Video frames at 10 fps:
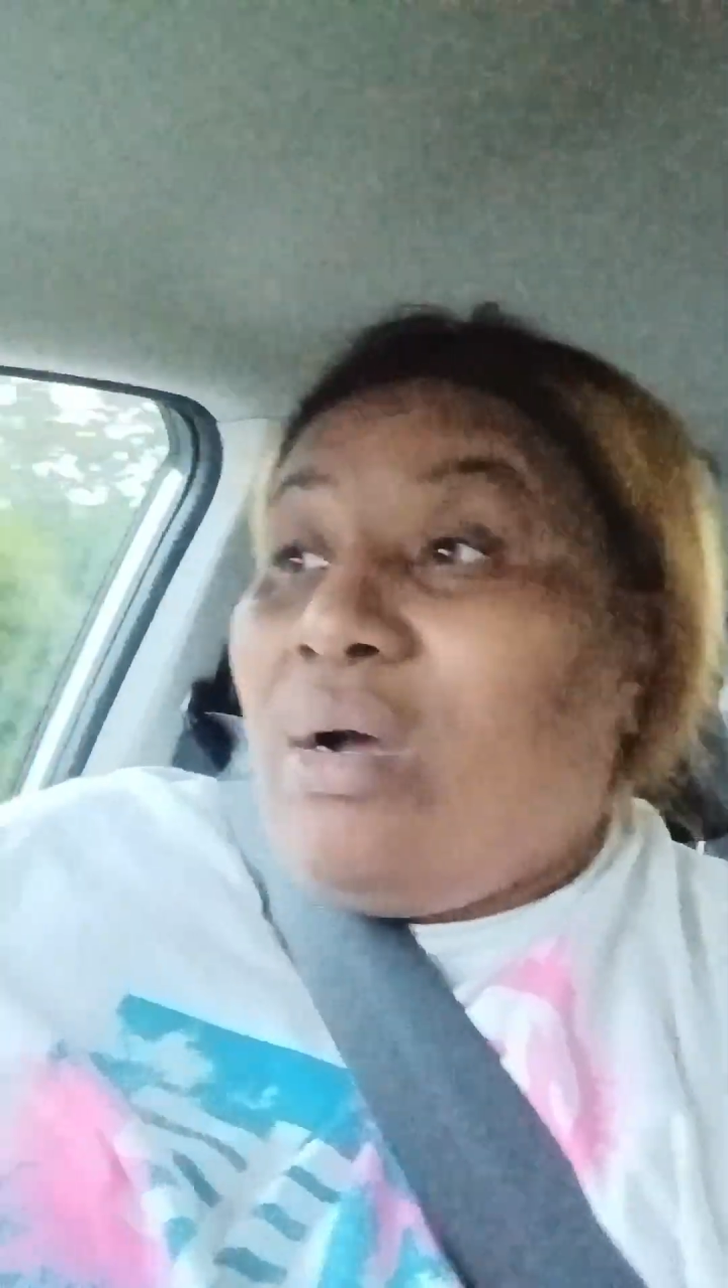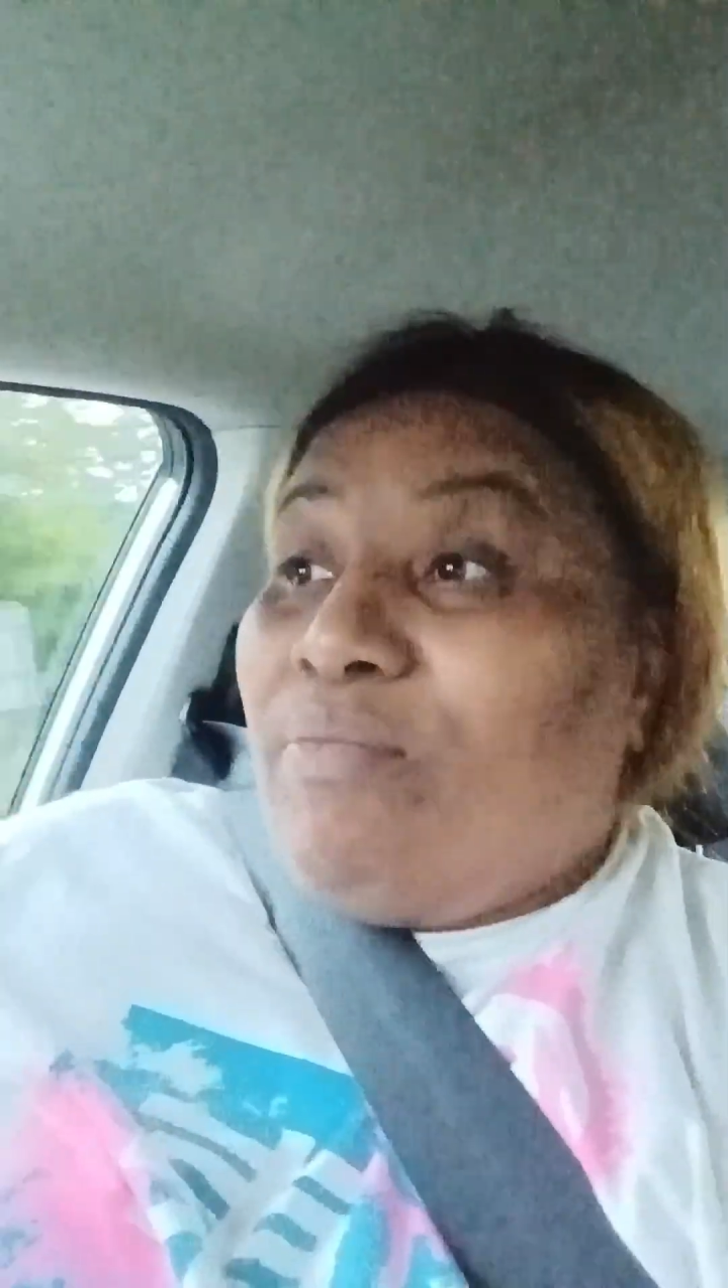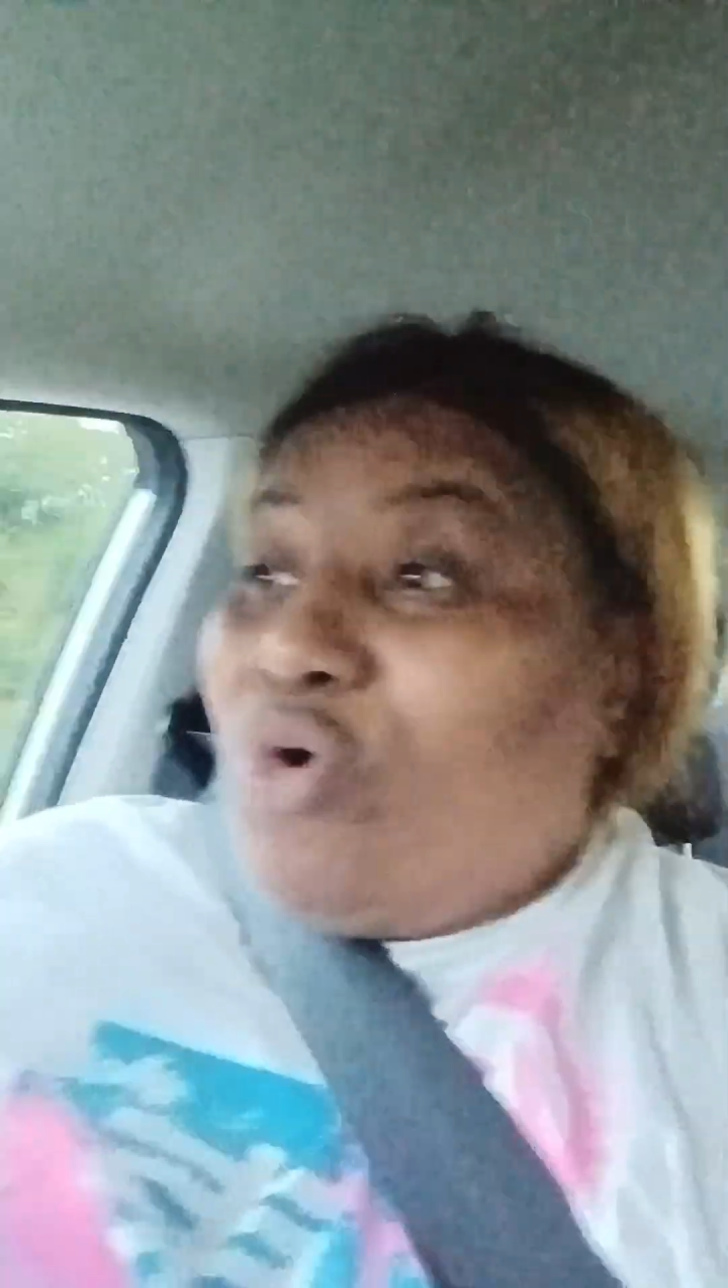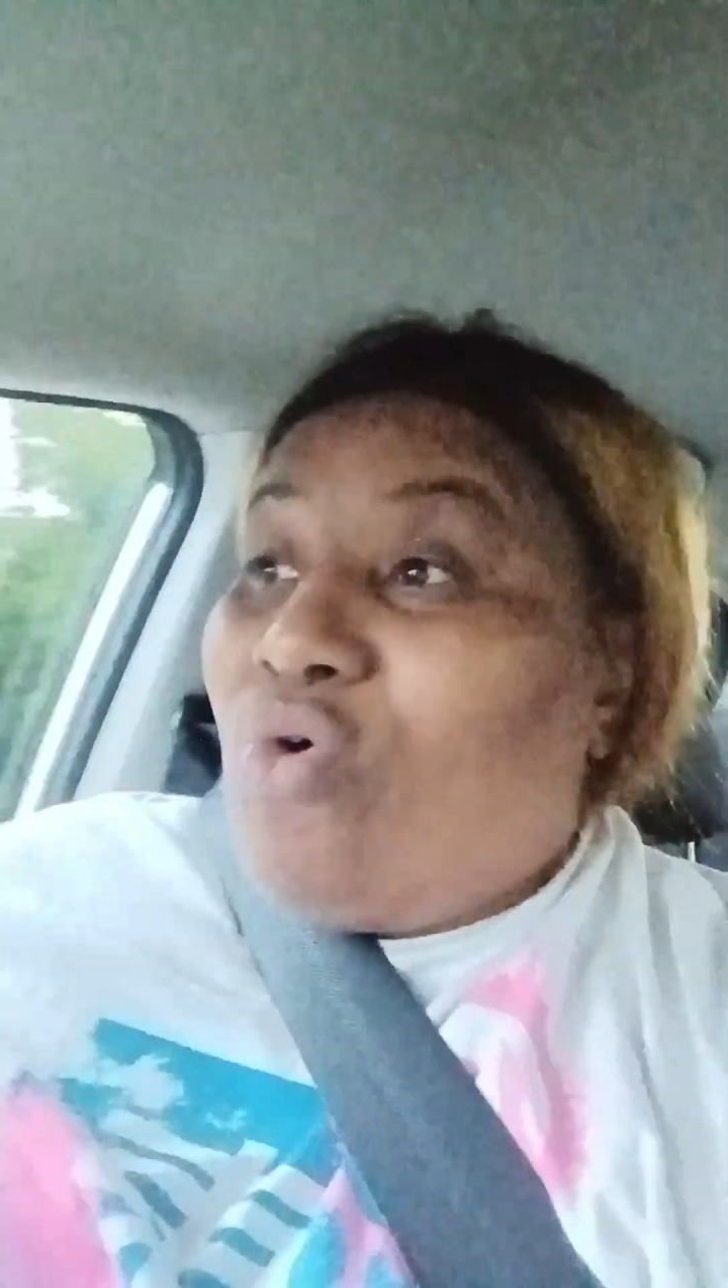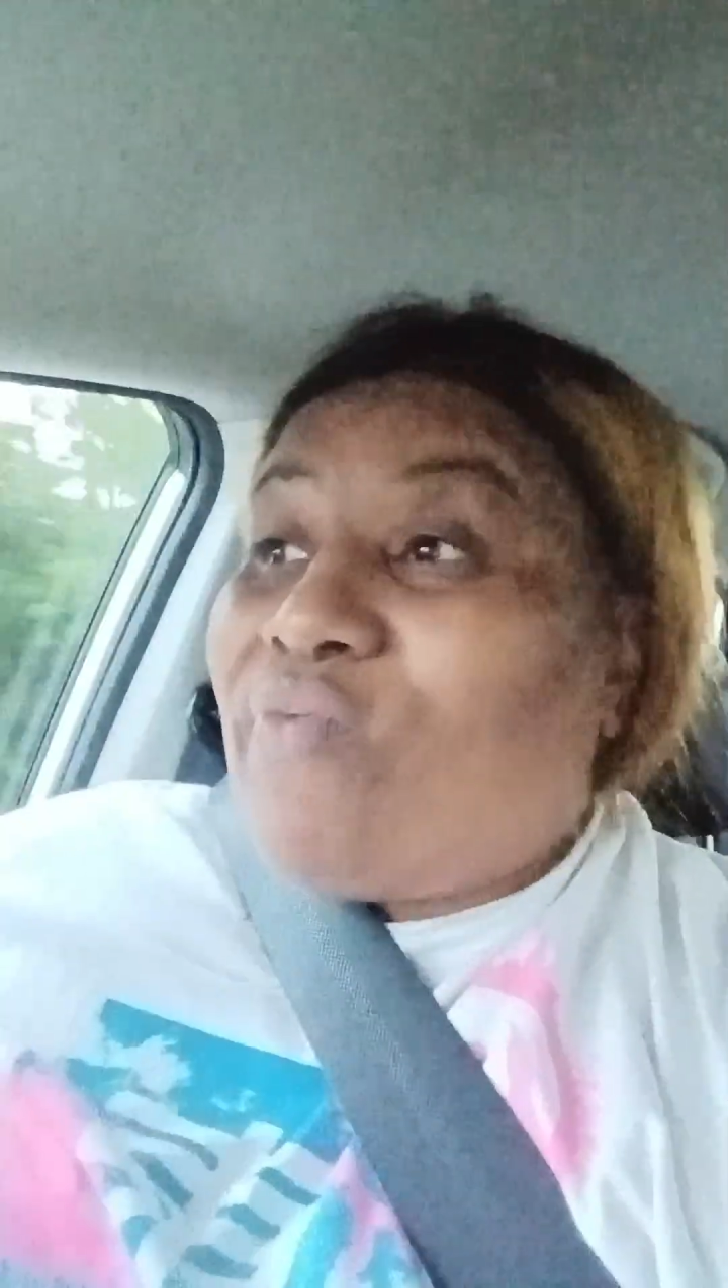
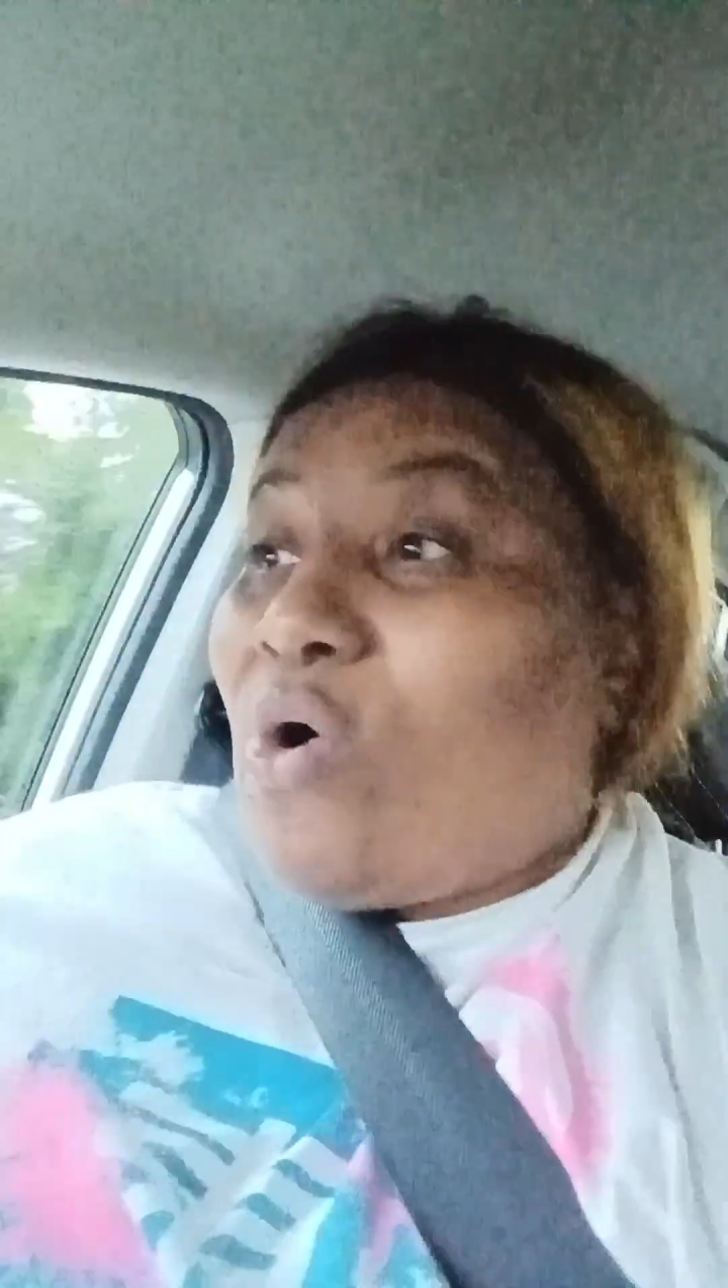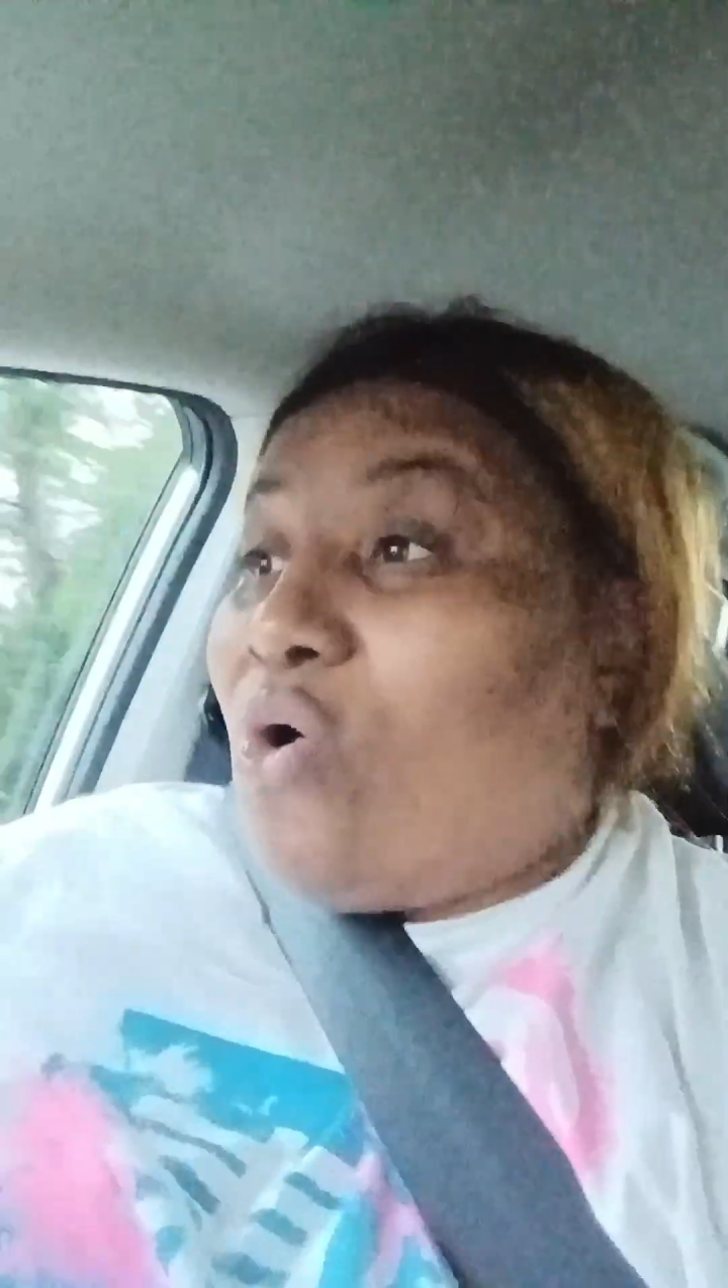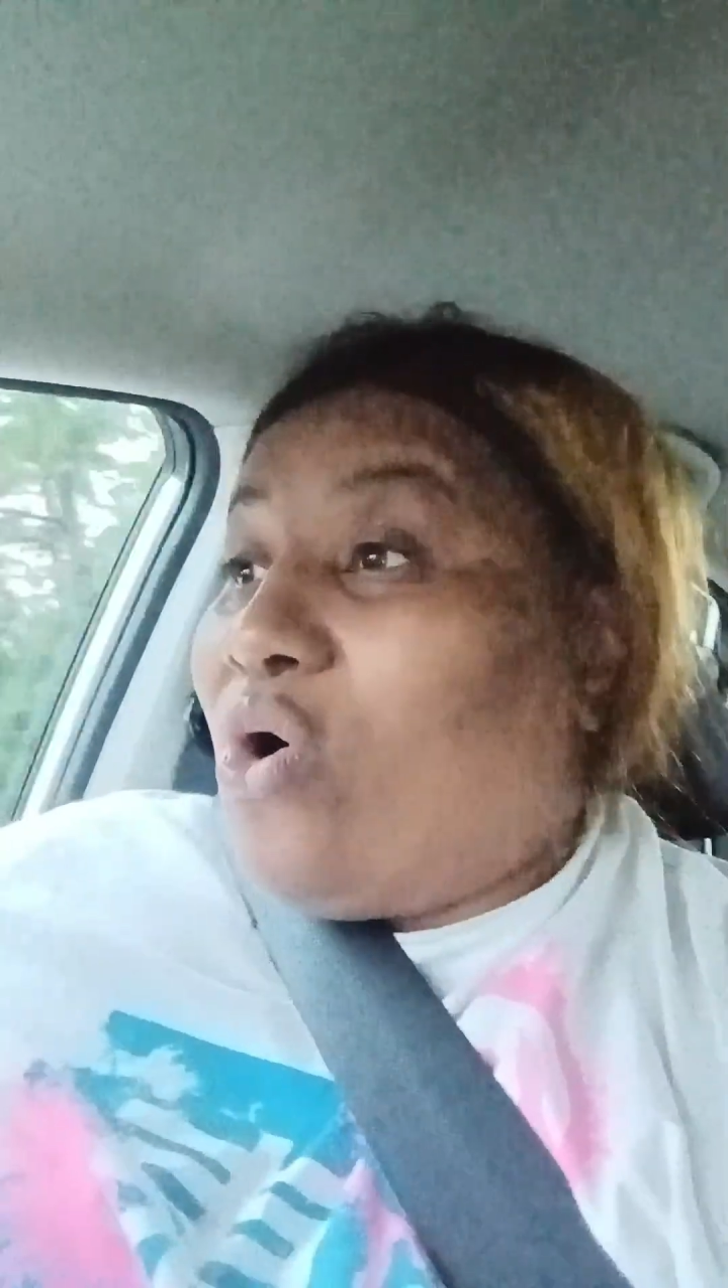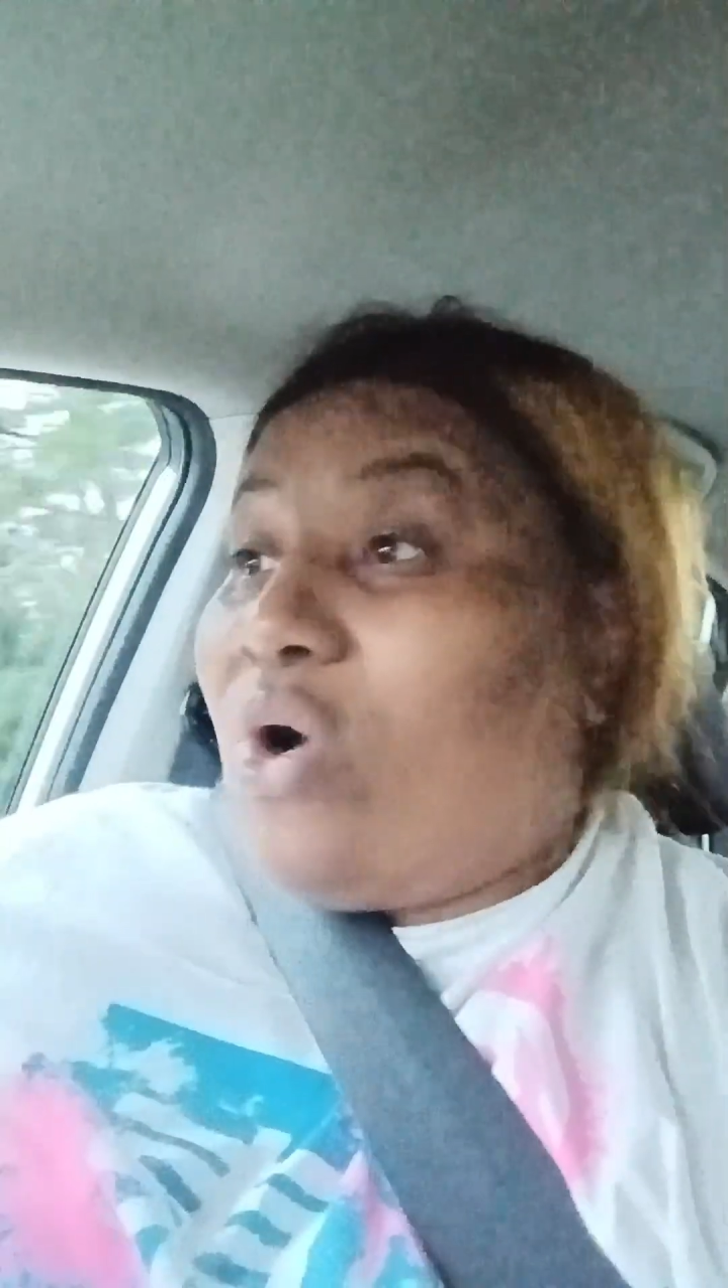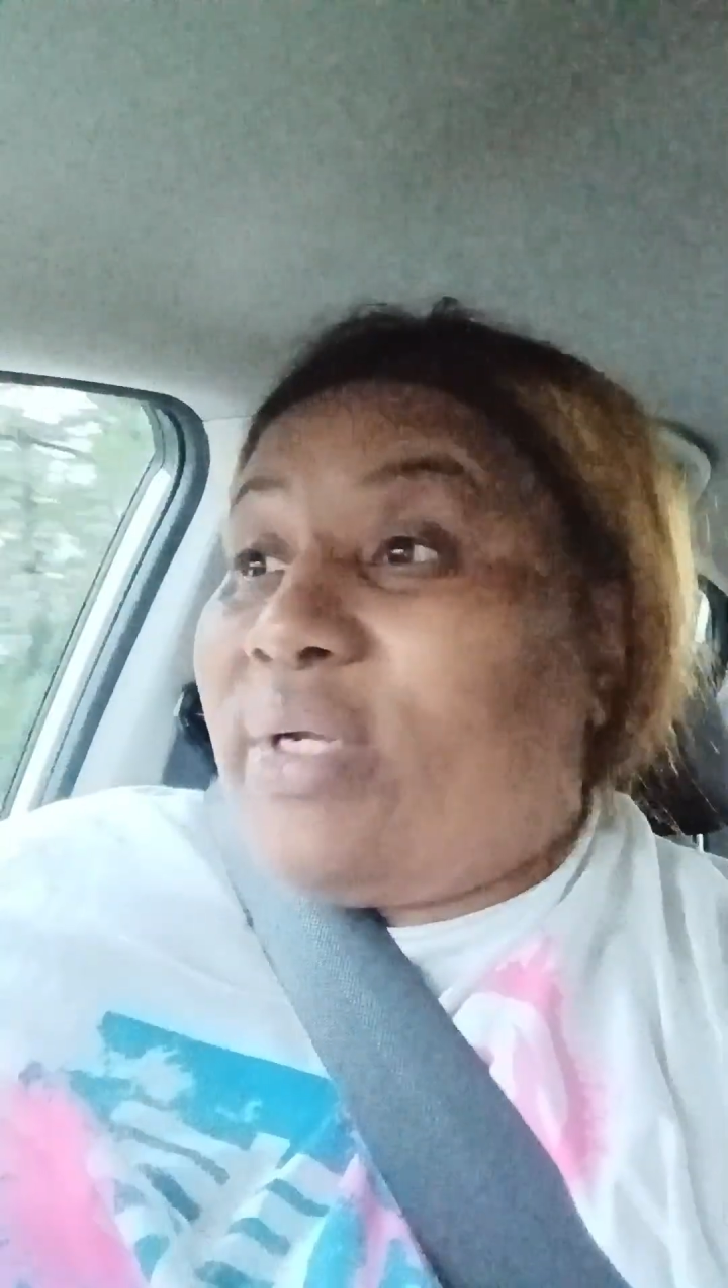move
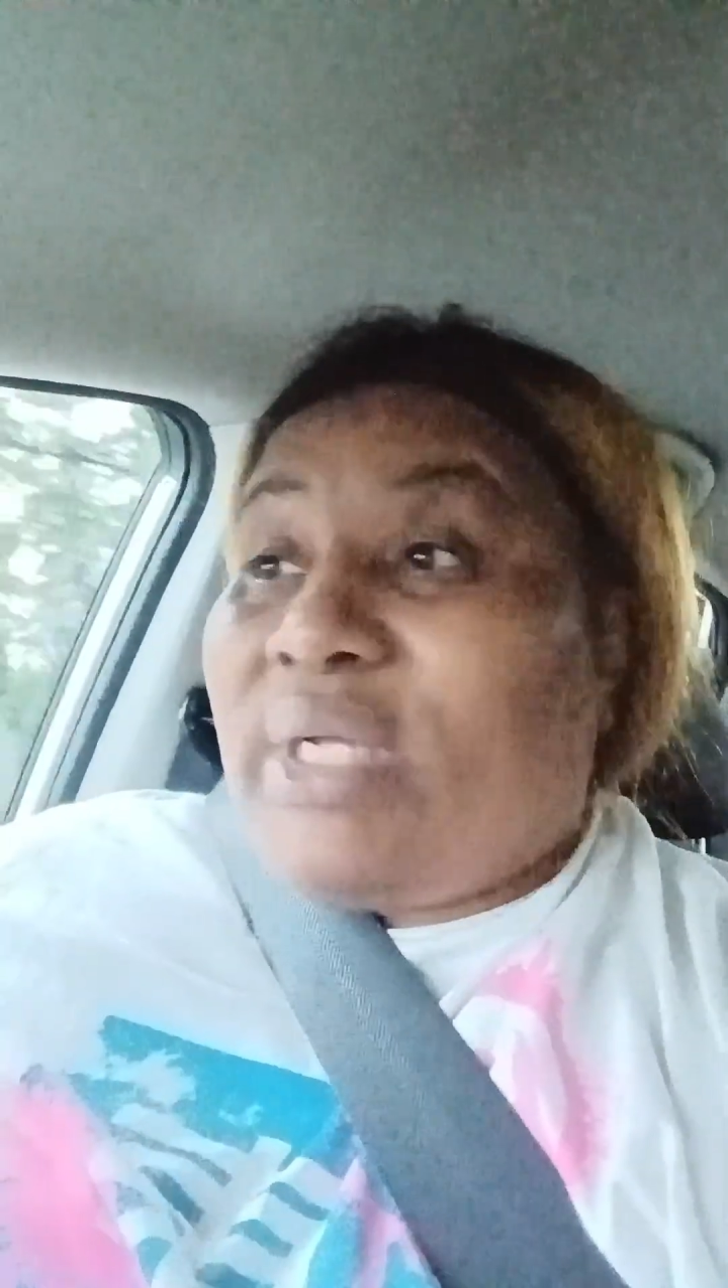on